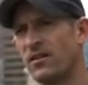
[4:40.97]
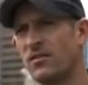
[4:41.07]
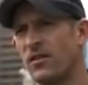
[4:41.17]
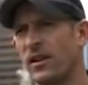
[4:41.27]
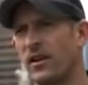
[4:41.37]

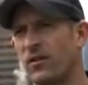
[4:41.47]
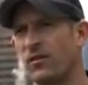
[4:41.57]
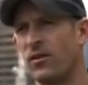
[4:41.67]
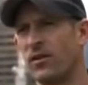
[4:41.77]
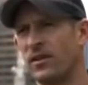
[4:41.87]
That's not how
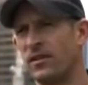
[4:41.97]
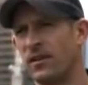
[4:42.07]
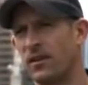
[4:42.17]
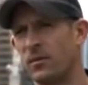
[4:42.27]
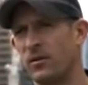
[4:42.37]
I ride.
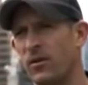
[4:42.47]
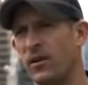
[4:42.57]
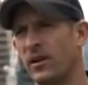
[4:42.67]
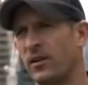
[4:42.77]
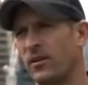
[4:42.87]
I'll be
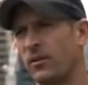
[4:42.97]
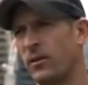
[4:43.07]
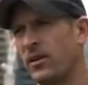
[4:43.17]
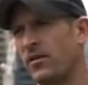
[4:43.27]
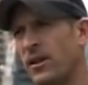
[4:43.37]
riding her
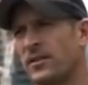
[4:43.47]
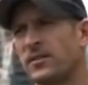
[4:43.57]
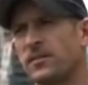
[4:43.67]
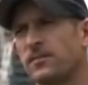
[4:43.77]
to win the race.